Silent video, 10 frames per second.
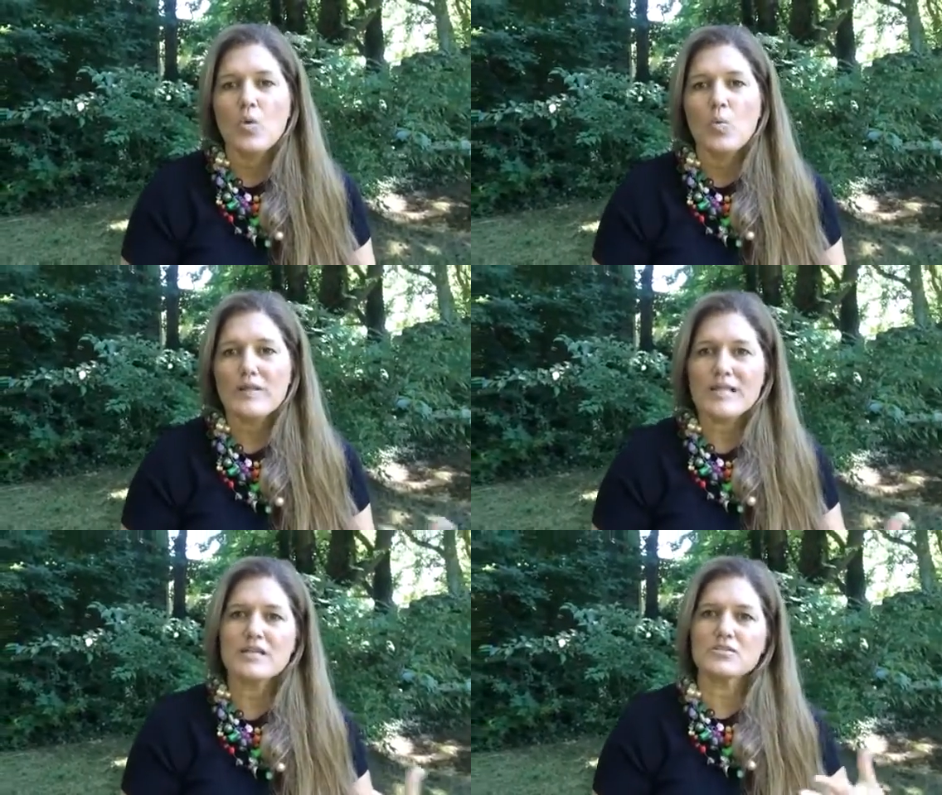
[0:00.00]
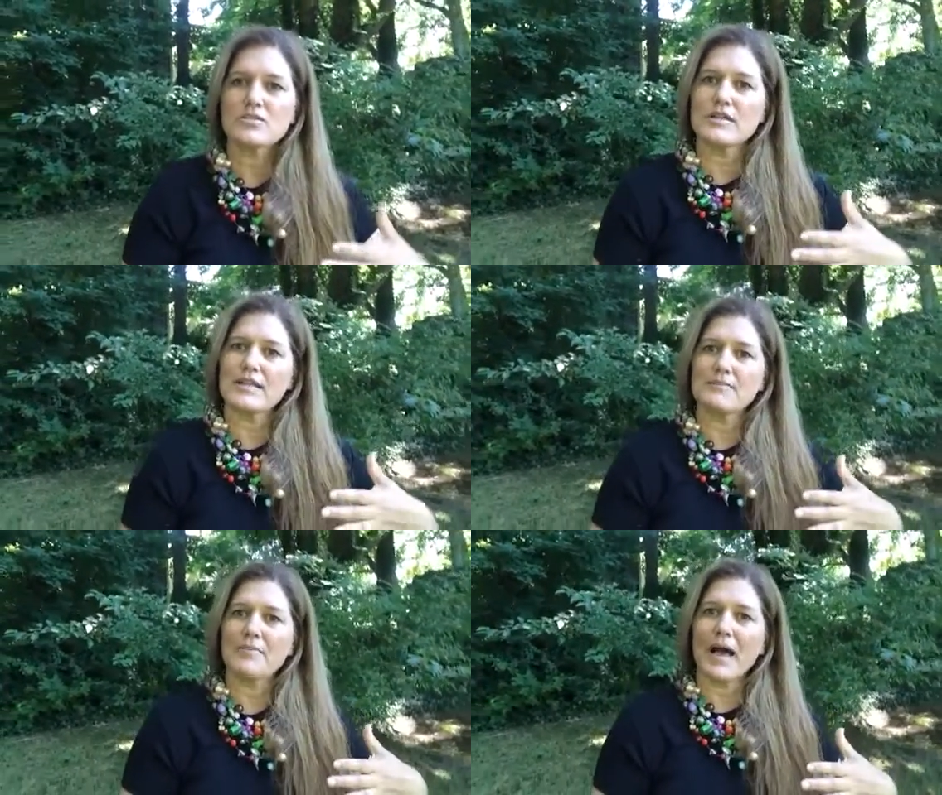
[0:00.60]
we tend to
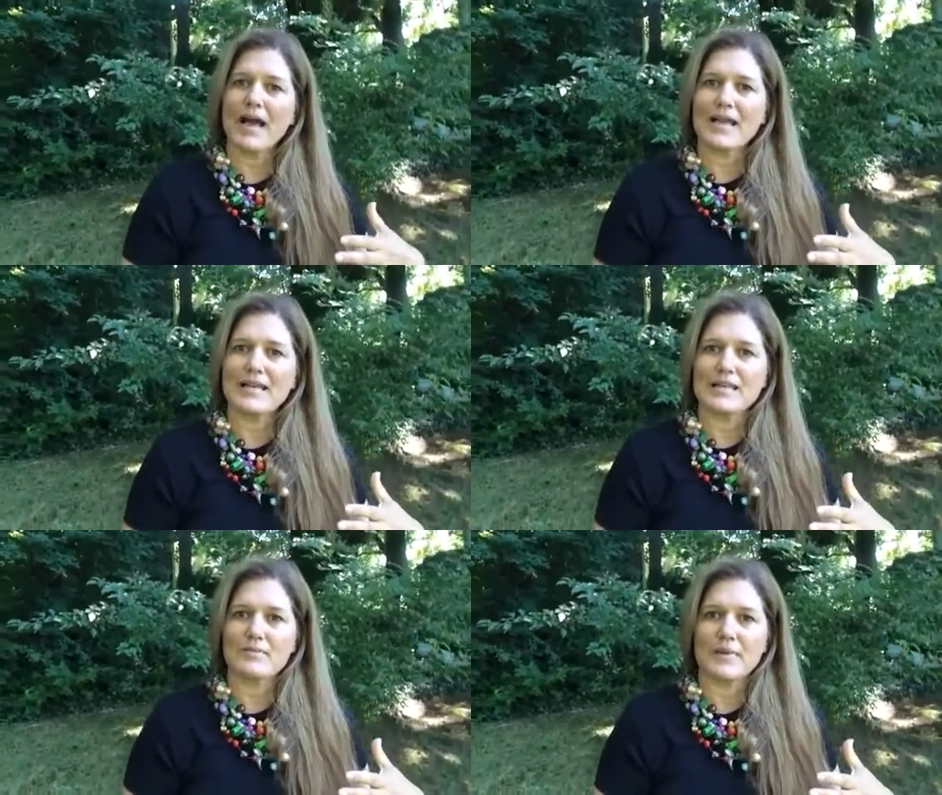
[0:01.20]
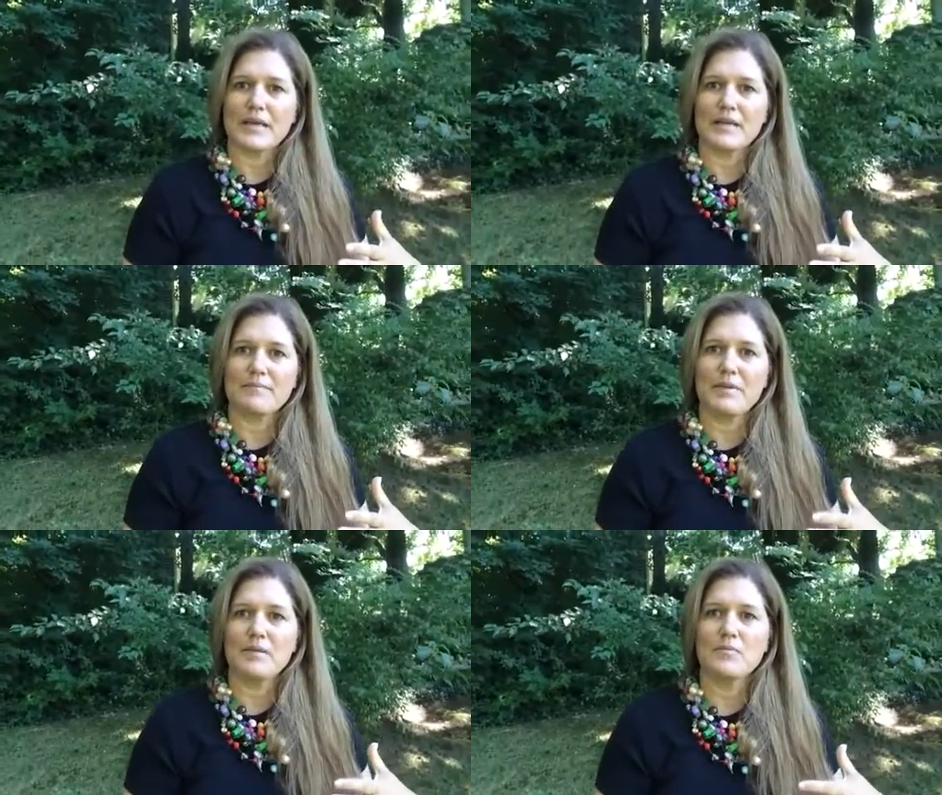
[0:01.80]
lean back a little
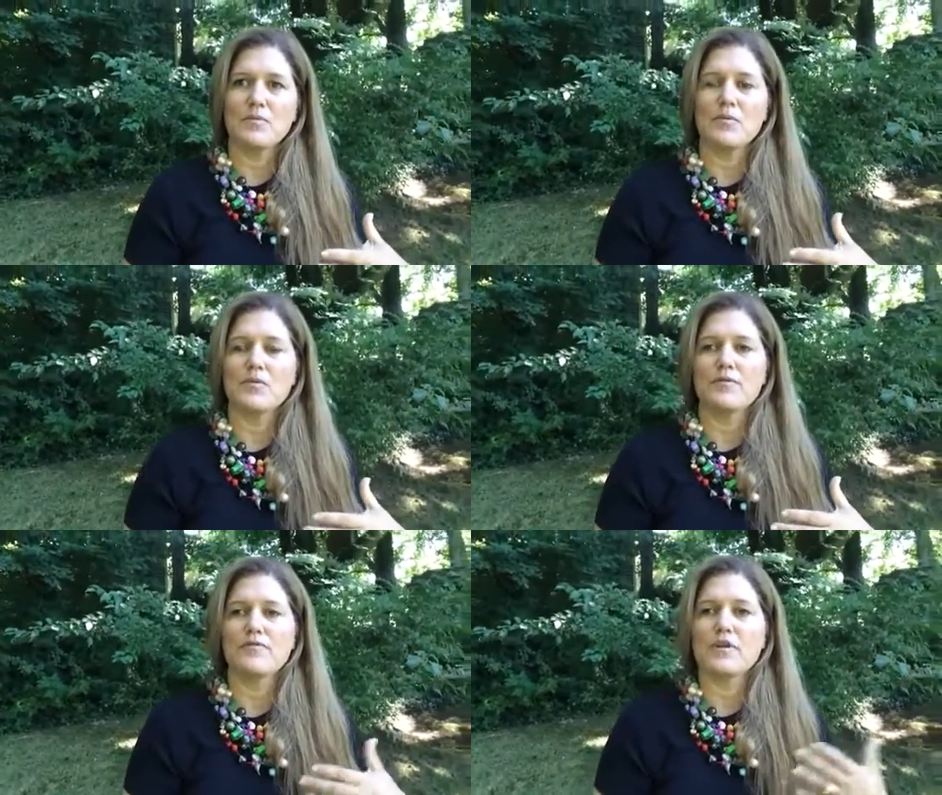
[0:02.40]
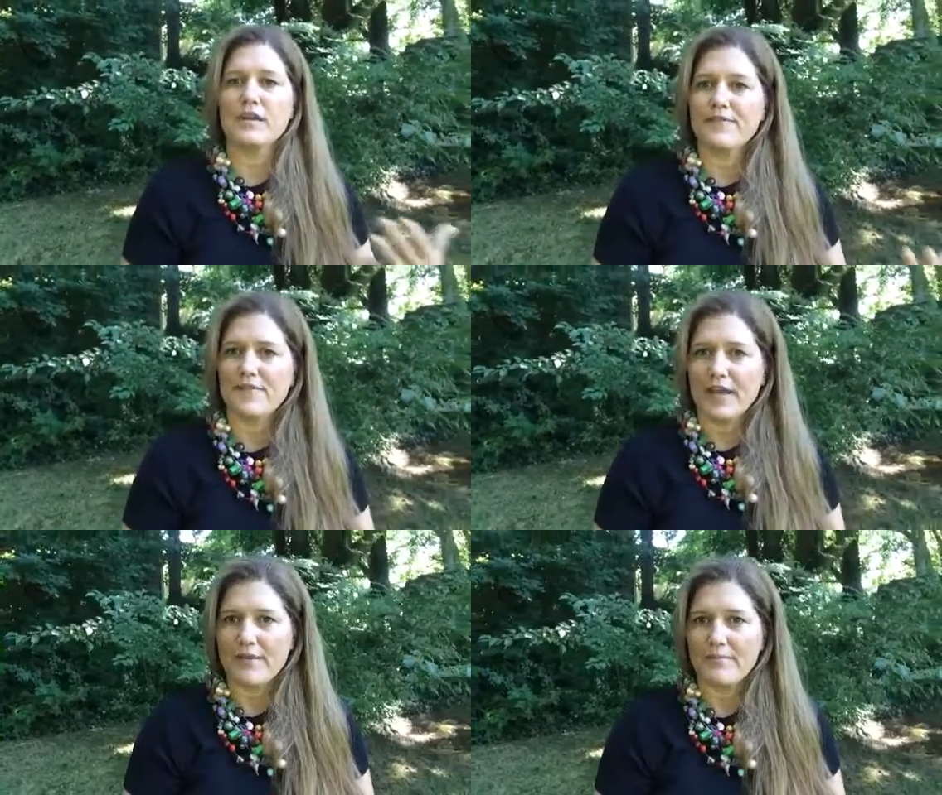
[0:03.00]
bit, be more
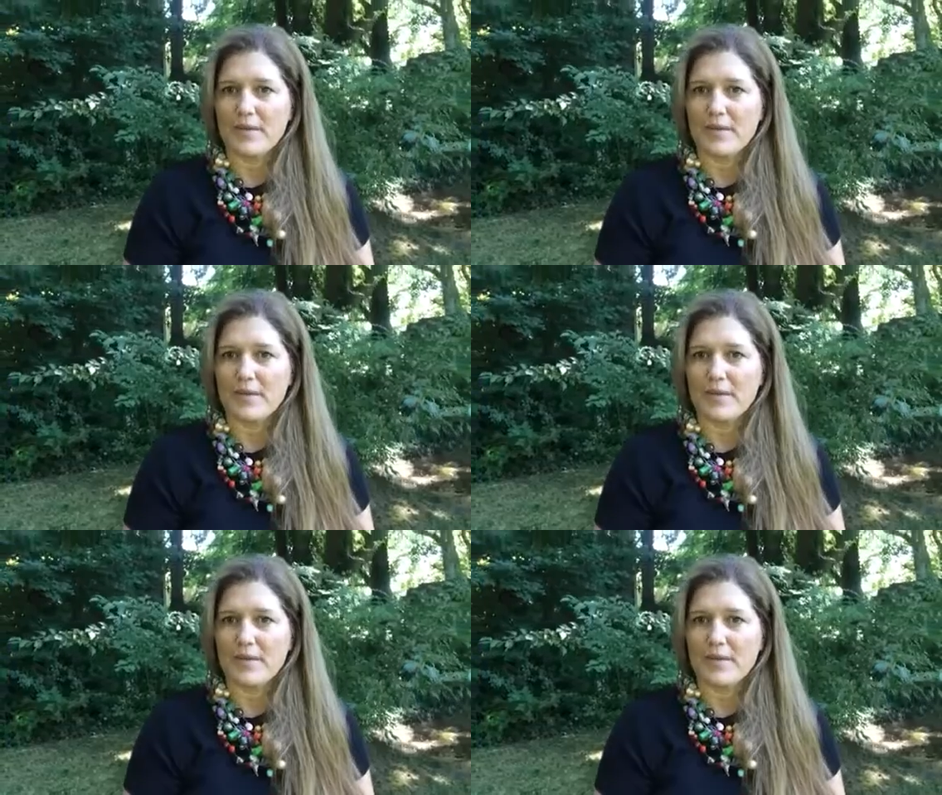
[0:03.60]
forgiving,